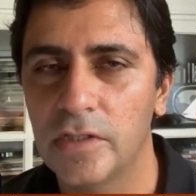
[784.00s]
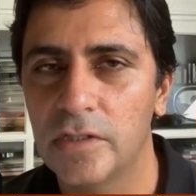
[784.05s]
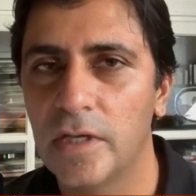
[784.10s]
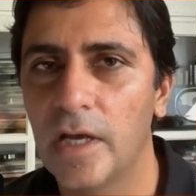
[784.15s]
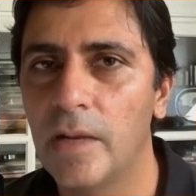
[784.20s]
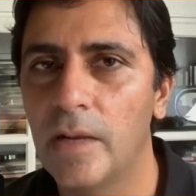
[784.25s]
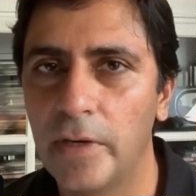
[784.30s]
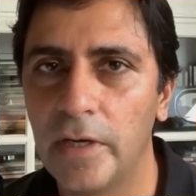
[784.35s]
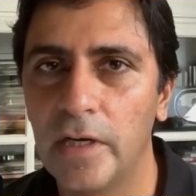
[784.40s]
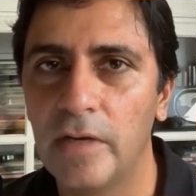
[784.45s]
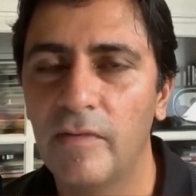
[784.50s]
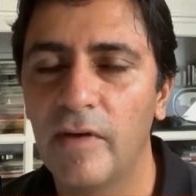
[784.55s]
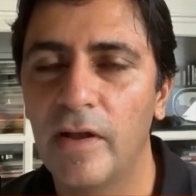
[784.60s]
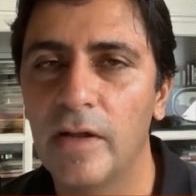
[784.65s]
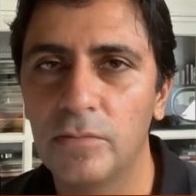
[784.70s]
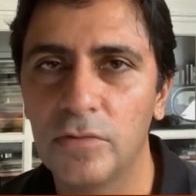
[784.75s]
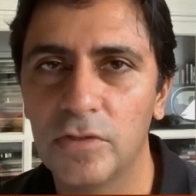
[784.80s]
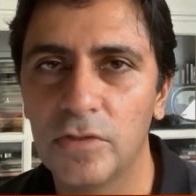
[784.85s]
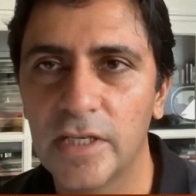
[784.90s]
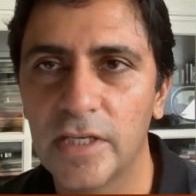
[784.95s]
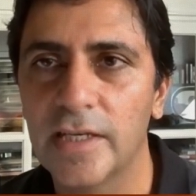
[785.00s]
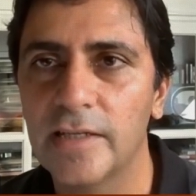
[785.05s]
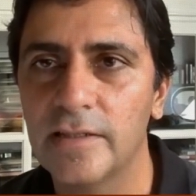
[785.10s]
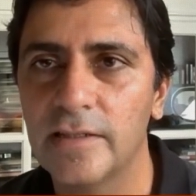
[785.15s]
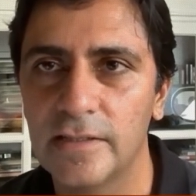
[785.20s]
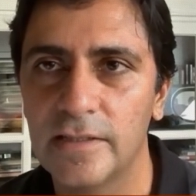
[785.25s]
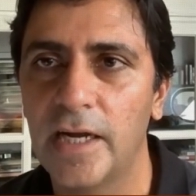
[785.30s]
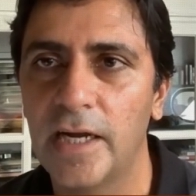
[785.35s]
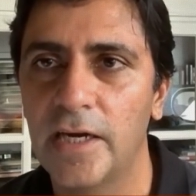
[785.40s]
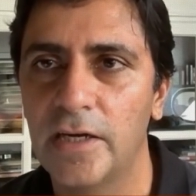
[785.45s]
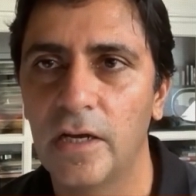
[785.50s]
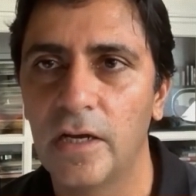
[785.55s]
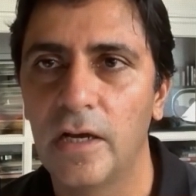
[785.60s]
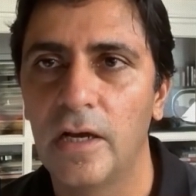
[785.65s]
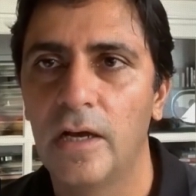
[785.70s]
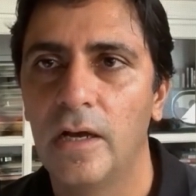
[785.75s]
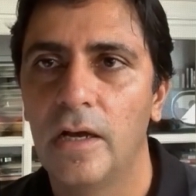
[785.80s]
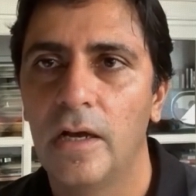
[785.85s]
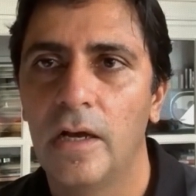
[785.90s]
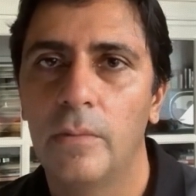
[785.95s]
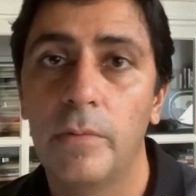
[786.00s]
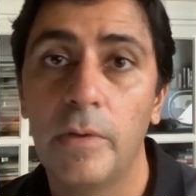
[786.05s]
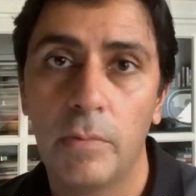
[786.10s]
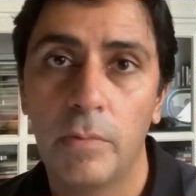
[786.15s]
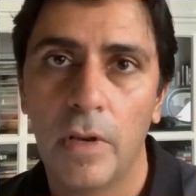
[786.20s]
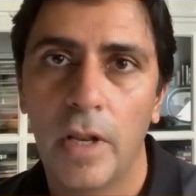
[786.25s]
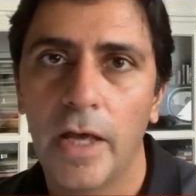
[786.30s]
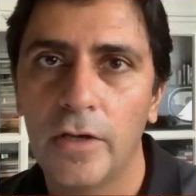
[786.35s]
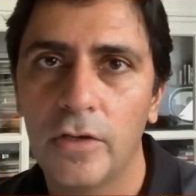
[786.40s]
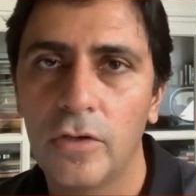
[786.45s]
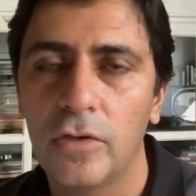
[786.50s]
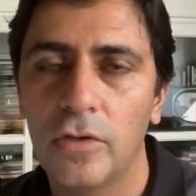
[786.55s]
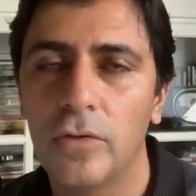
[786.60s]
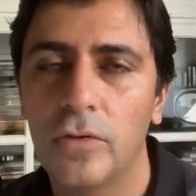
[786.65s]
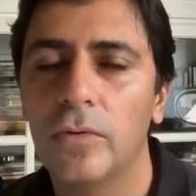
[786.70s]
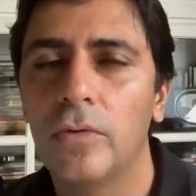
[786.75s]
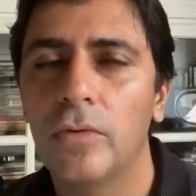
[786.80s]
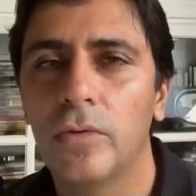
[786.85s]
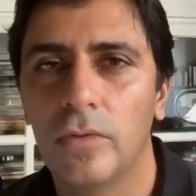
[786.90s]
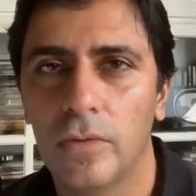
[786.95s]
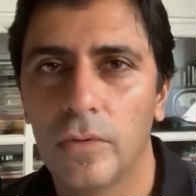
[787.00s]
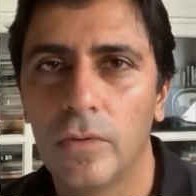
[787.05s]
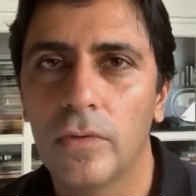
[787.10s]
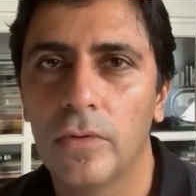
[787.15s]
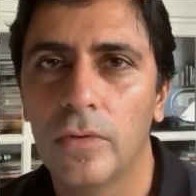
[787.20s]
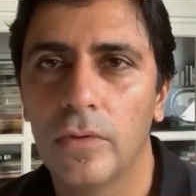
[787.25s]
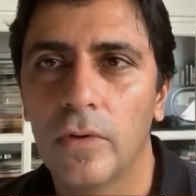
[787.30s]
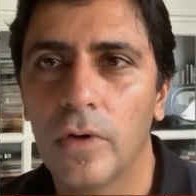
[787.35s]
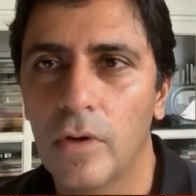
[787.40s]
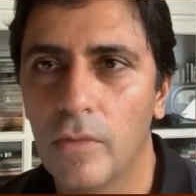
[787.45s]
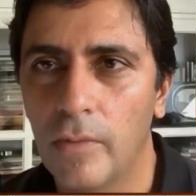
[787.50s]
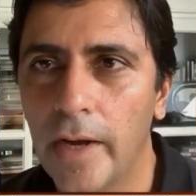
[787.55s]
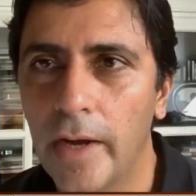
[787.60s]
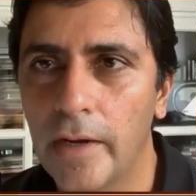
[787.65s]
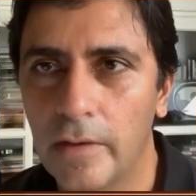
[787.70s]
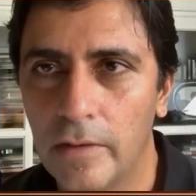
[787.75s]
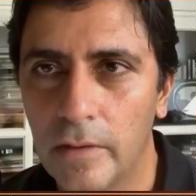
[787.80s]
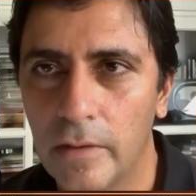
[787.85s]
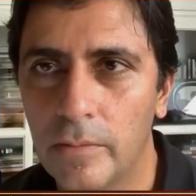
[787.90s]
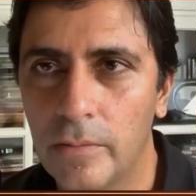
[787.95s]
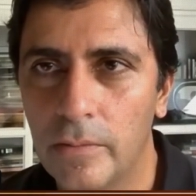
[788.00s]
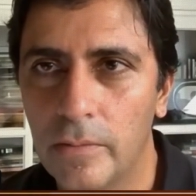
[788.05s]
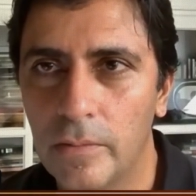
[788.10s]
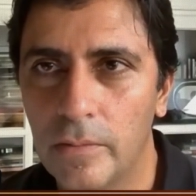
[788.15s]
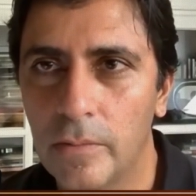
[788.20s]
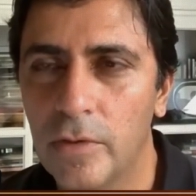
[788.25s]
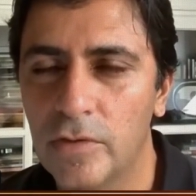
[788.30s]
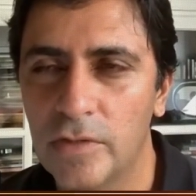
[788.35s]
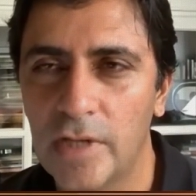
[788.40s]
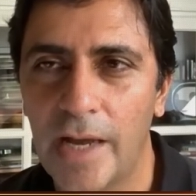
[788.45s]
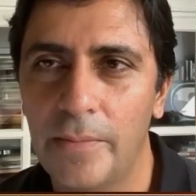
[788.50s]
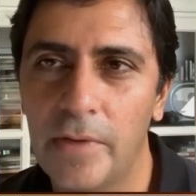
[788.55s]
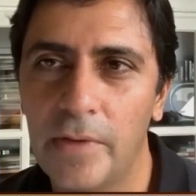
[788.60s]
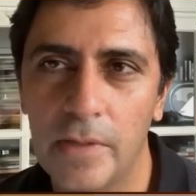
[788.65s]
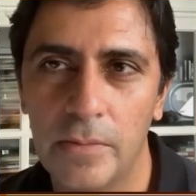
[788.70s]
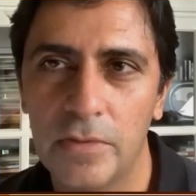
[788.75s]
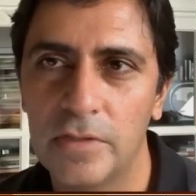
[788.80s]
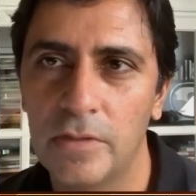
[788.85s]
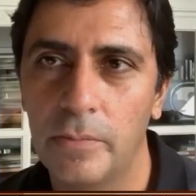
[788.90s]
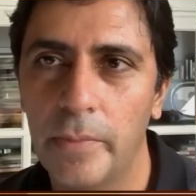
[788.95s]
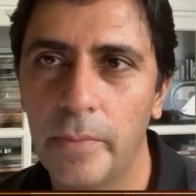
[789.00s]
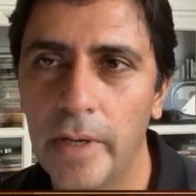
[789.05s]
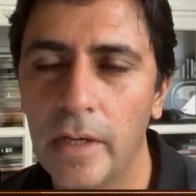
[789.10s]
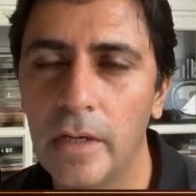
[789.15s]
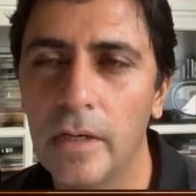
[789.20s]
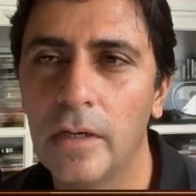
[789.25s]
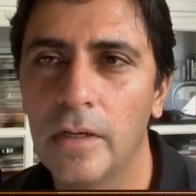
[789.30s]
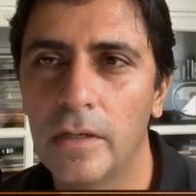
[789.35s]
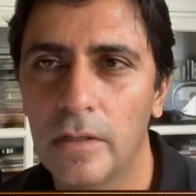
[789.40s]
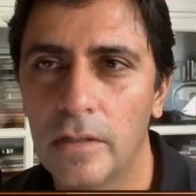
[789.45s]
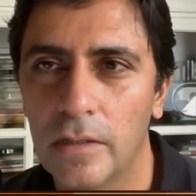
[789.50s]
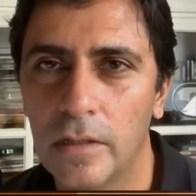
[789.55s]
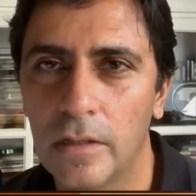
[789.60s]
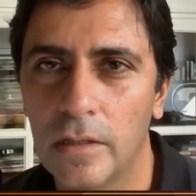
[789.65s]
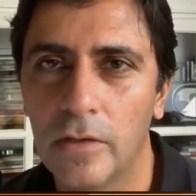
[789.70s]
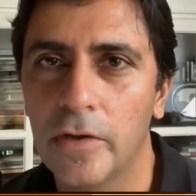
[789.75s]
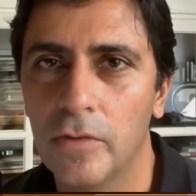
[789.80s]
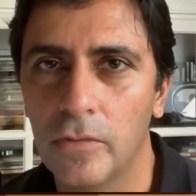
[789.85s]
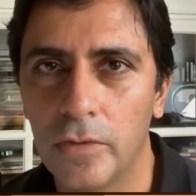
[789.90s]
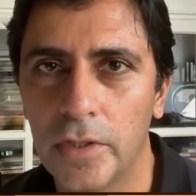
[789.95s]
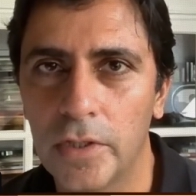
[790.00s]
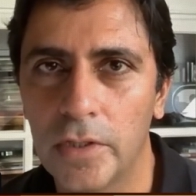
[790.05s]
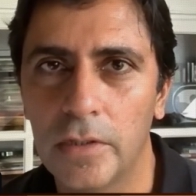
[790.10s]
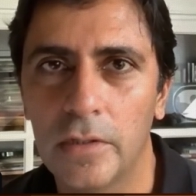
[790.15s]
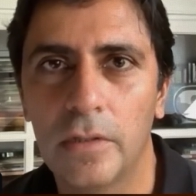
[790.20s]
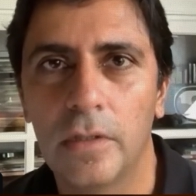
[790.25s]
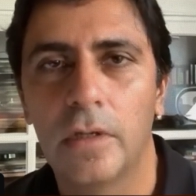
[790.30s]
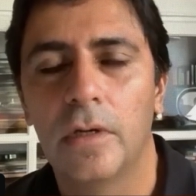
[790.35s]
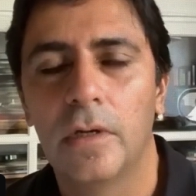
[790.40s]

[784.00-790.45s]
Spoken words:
helping develop the skills that people like you require? Because IBM is a big recruiter.